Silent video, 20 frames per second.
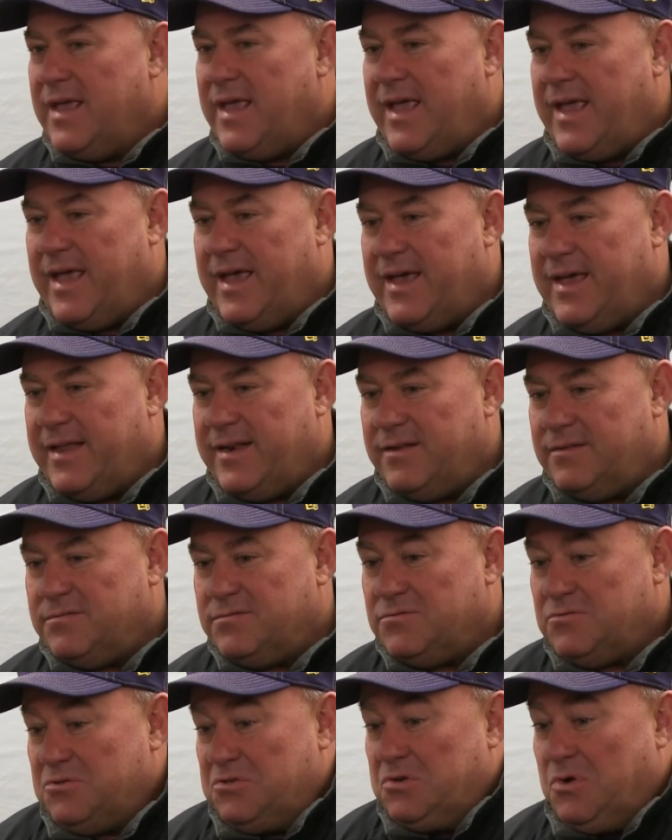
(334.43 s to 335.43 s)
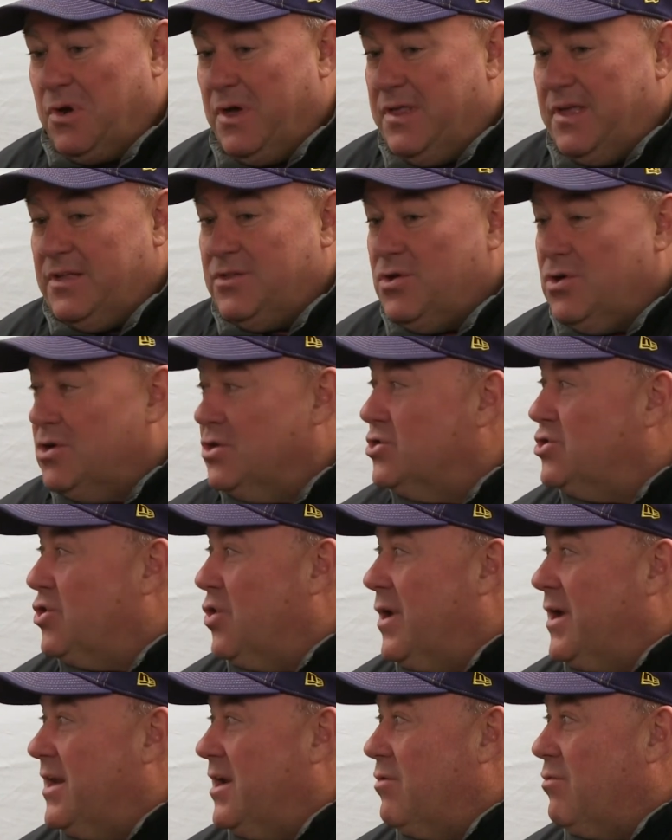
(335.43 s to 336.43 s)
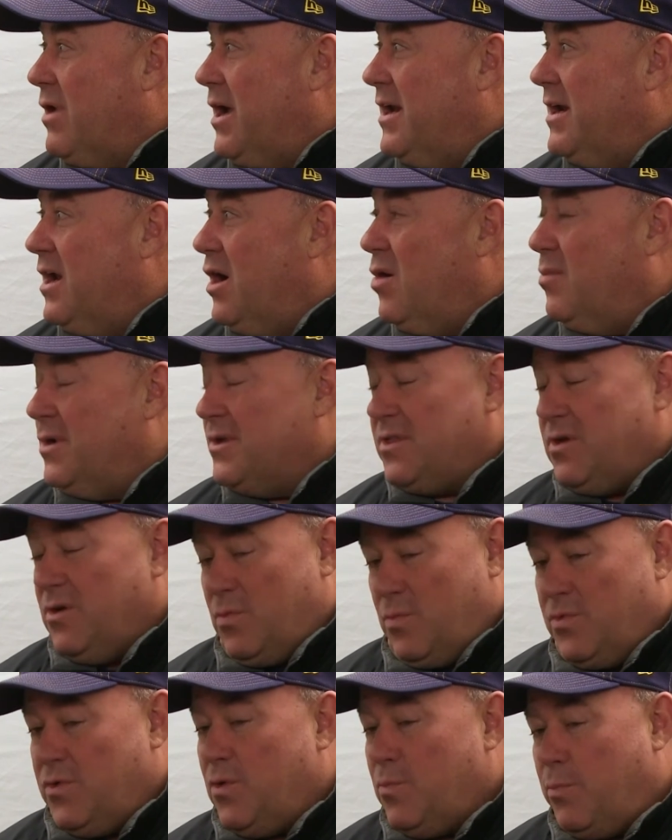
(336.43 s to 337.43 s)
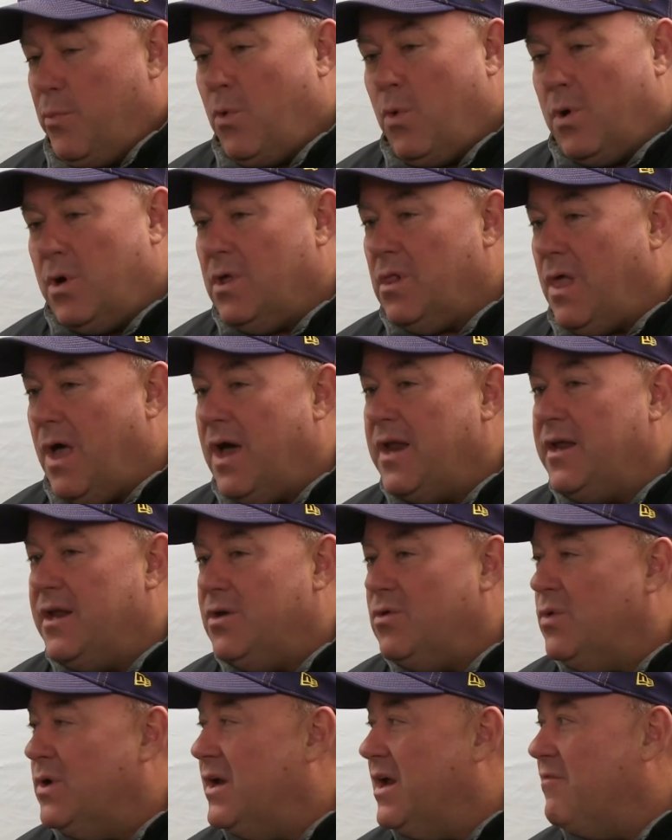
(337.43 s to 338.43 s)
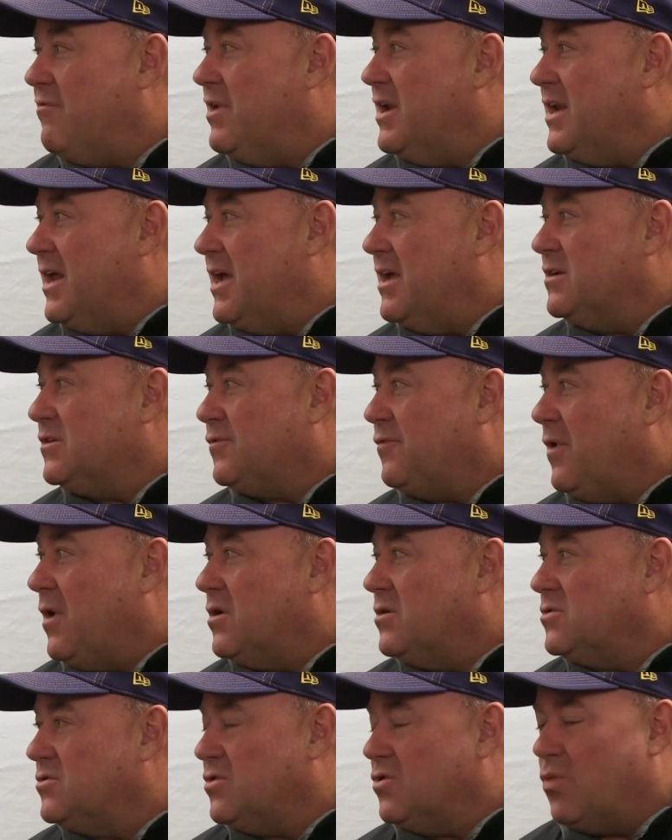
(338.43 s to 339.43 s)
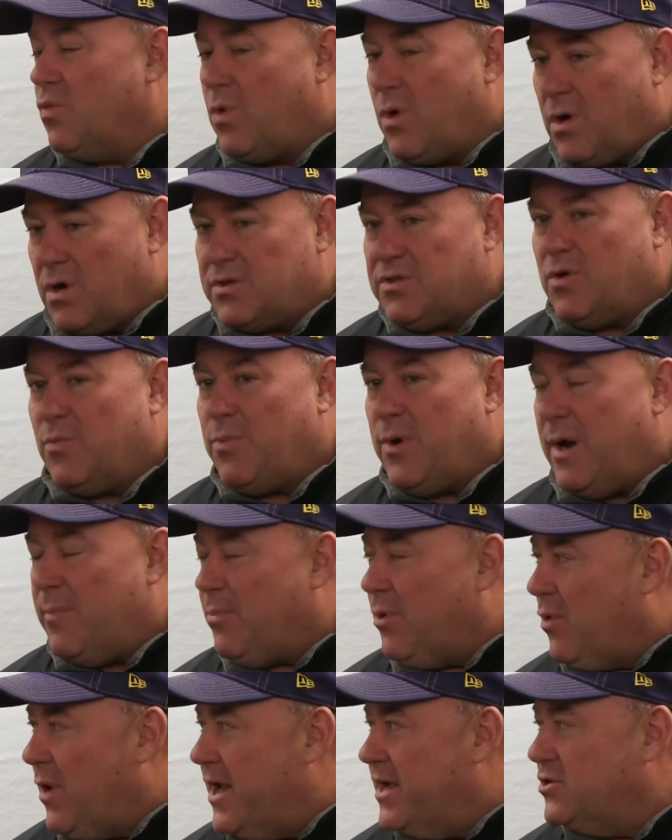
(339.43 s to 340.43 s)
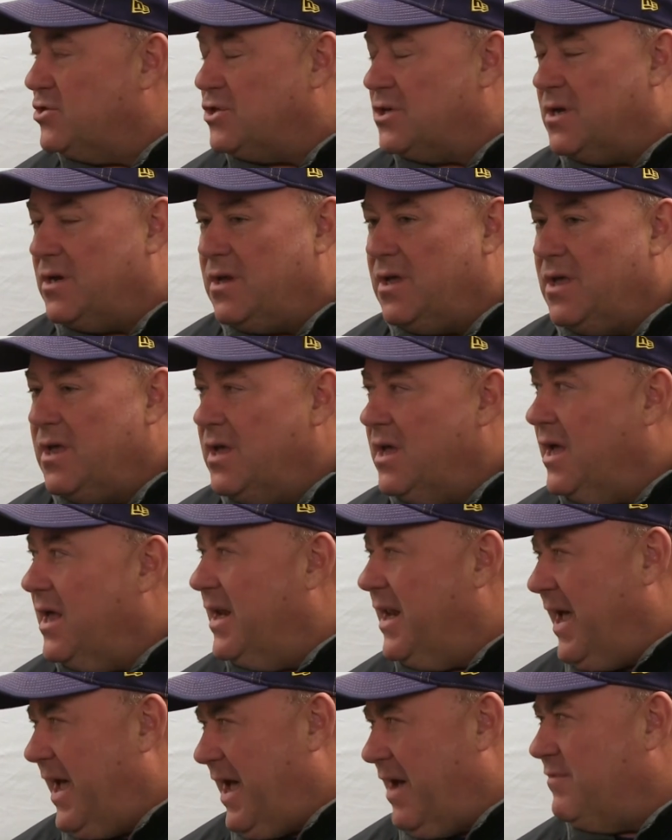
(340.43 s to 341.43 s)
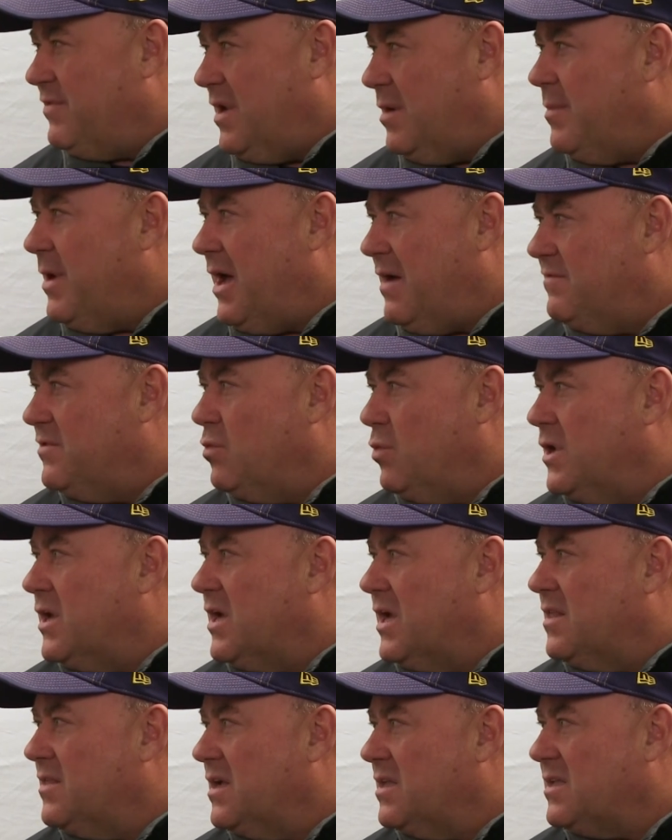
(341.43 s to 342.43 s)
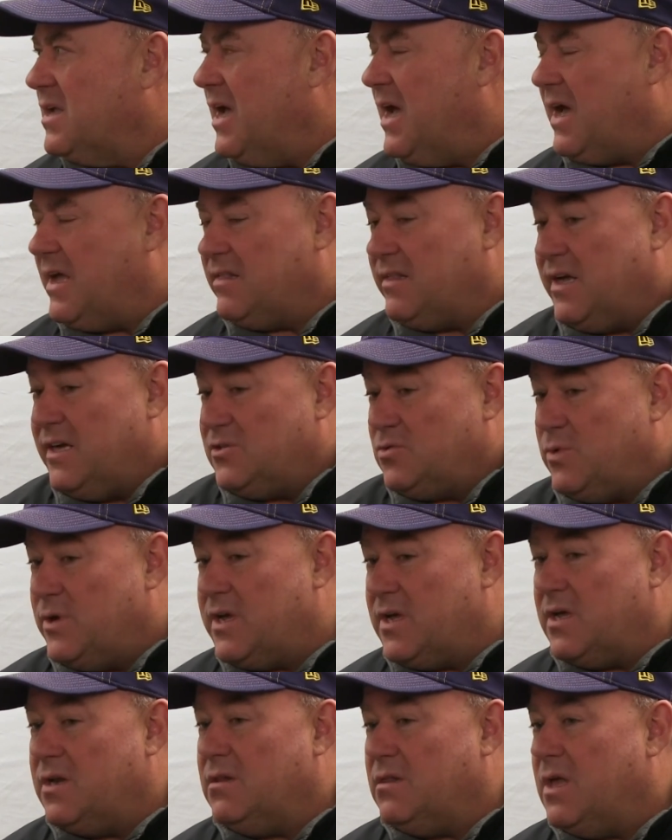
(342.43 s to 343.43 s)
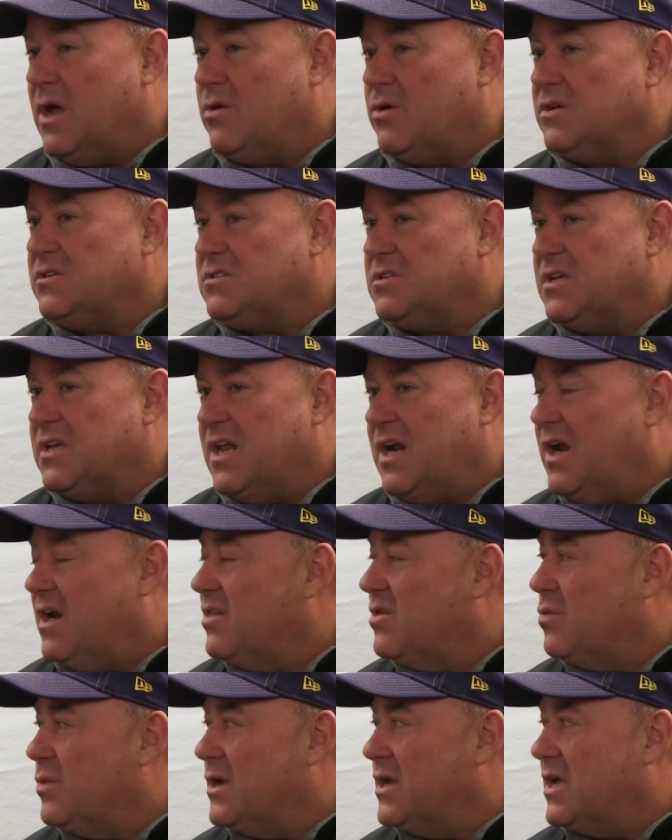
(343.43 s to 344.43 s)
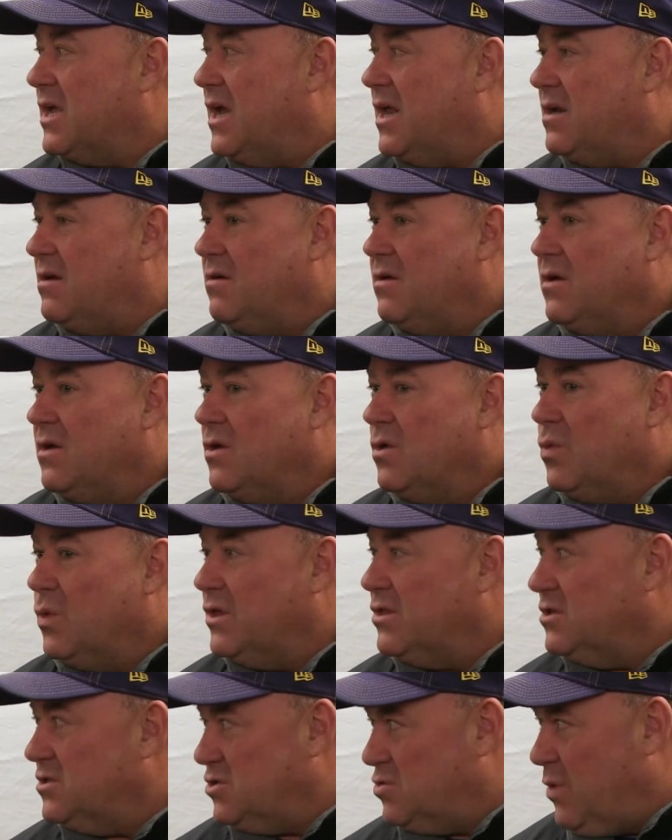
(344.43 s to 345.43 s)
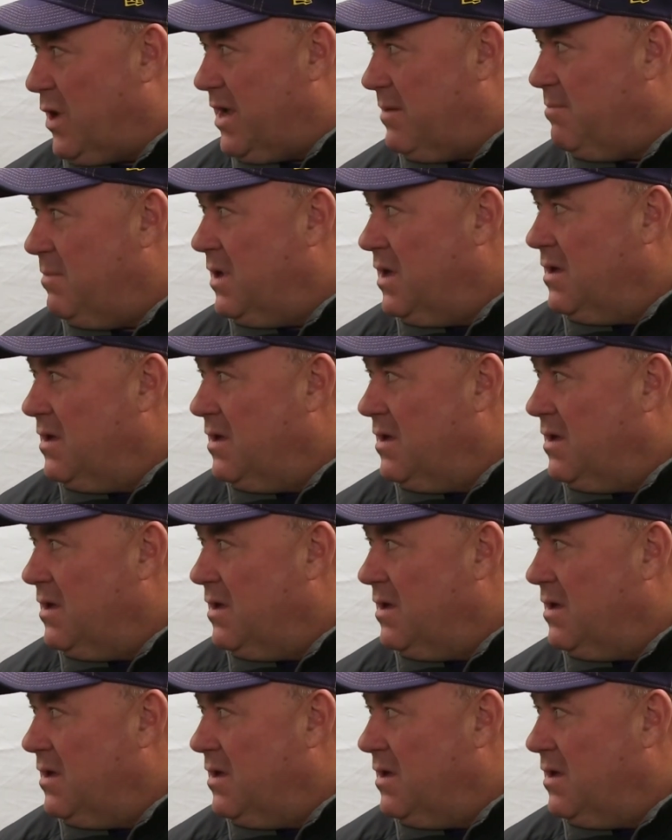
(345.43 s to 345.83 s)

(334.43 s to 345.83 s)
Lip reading: And so I think they're enjoying it right now, but they're pouring a lot into it every day as far as their work, their preparation. And to have them have the weekend that they had last weekend allowed us to get out of the weekend with a sweep.